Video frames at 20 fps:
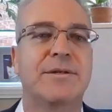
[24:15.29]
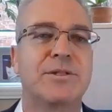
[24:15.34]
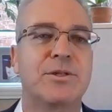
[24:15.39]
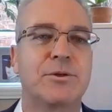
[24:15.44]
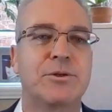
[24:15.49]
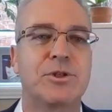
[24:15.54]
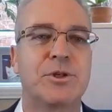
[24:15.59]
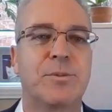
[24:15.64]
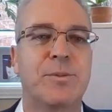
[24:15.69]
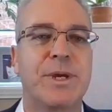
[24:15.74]

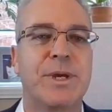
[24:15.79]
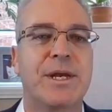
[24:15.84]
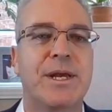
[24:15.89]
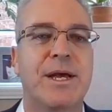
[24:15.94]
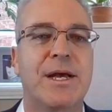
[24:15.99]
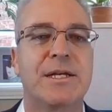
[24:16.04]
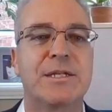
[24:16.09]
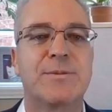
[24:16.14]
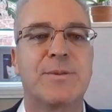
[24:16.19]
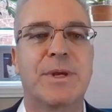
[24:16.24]
Social media
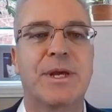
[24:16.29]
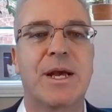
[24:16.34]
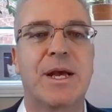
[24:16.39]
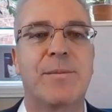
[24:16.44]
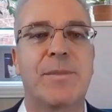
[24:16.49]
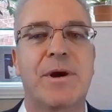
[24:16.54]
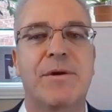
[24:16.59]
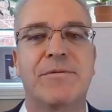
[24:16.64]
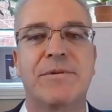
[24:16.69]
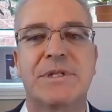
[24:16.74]
has
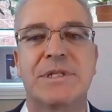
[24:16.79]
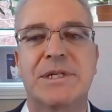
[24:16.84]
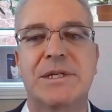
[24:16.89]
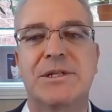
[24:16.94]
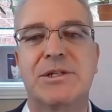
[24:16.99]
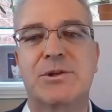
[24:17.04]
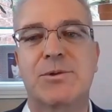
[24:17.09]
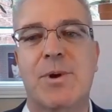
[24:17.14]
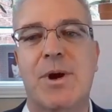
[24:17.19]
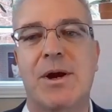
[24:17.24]
become obviously
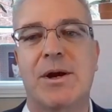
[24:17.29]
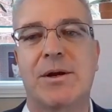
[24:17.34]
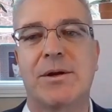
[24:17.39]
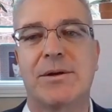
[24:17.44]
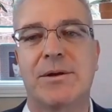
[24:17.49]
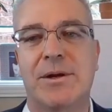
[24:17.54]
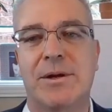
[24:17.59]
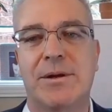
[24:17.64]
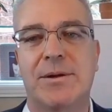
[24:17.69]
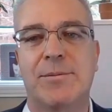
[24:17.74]
strong,
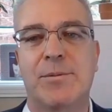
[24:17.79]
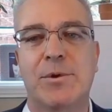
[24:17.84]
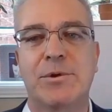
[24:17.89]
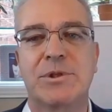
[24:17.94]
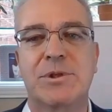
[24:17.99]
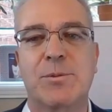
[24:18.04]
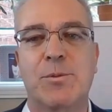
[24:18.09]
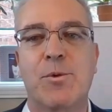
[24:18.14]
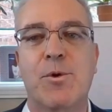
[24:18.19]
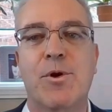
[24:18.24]

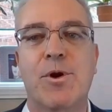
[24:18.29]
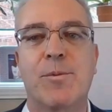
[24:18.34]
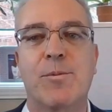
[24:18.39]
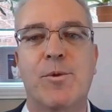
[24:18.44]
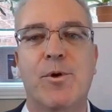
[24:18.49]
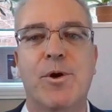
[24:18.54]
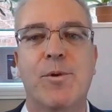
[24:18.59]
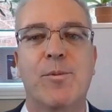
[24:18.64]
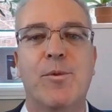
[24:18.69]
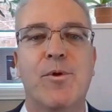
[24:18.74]
more and
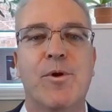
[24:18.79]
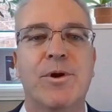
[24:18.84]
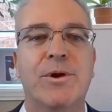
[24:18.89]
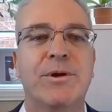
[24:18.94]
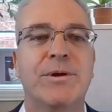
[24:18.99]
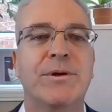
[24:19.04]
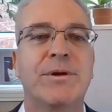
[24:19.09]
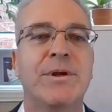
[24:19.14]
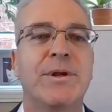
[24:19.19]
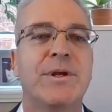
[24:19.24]
more
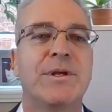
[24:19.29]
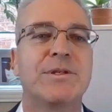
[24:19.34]
important.